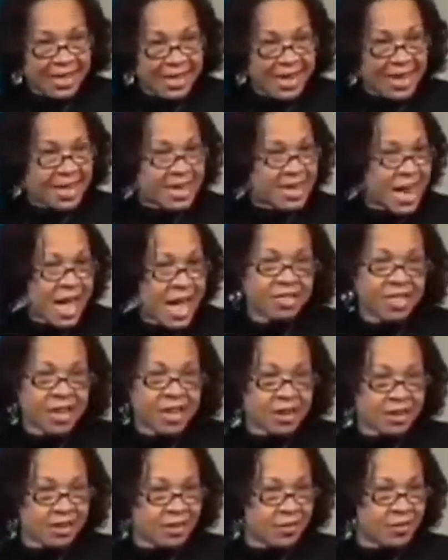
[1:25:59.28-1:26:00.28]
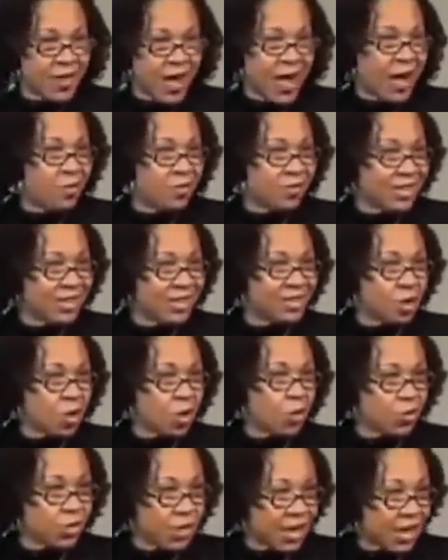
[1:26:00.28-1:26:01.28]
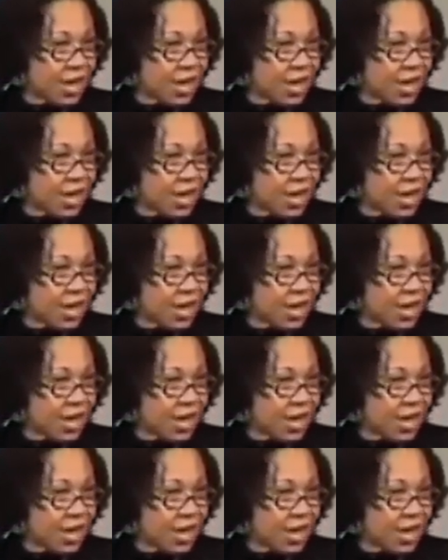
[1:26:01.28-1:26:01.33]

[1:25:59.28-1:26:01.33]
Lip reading: nothing to found this whole thing.